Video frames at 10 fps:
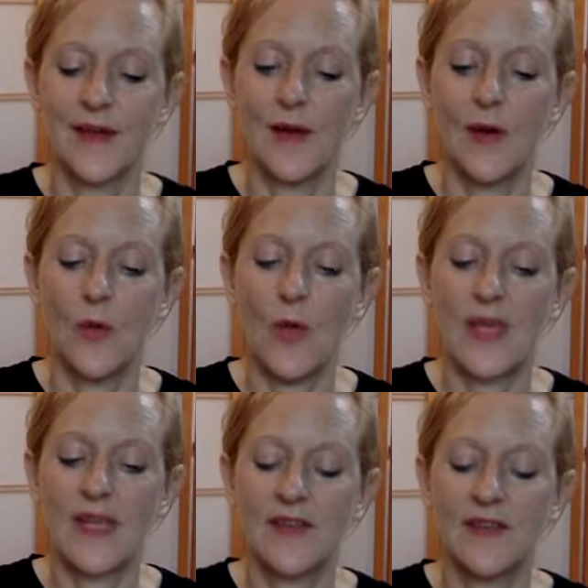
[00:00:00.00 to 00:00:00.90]

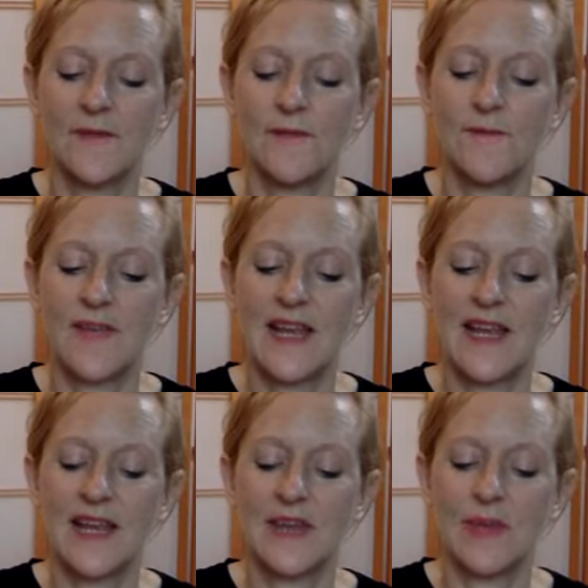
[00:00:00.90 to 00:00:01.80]
Awaken the
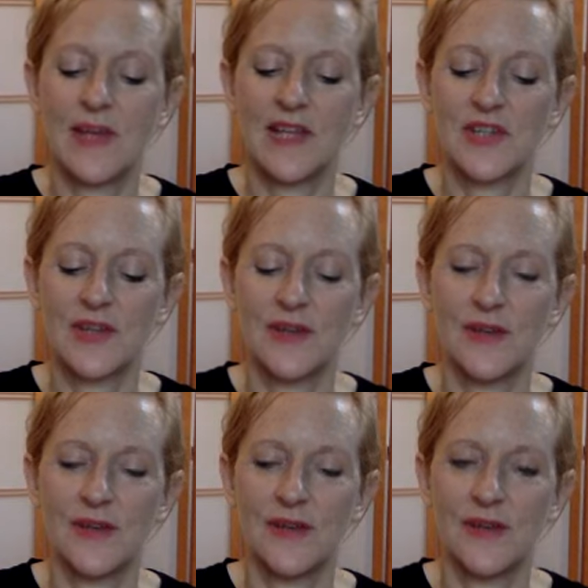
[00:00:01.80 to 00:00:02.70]
feeling of pleasure
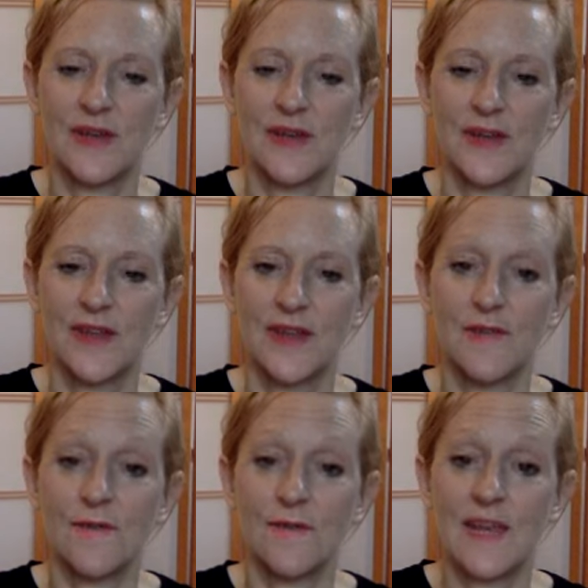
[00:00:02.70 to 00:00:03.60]
and
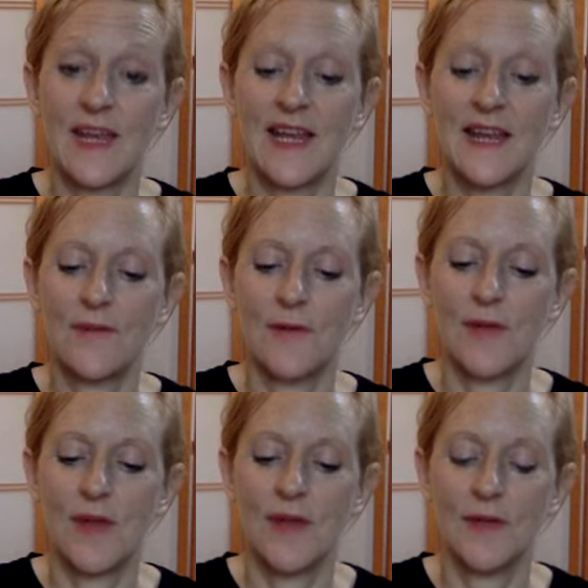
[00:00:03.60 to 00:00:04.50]
feel it for
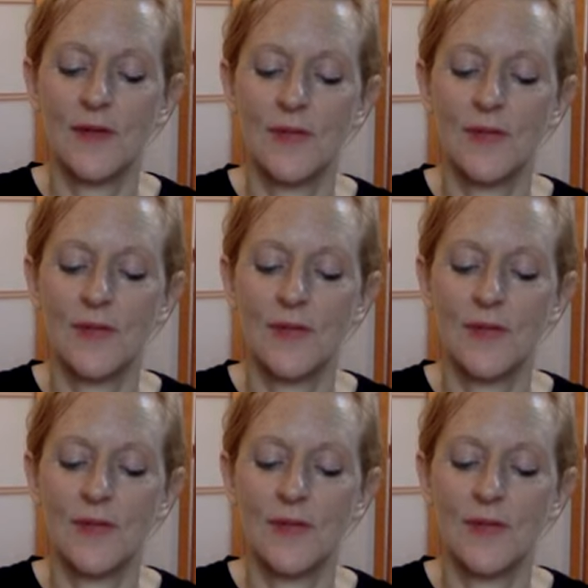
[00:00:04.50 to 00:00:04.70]
real.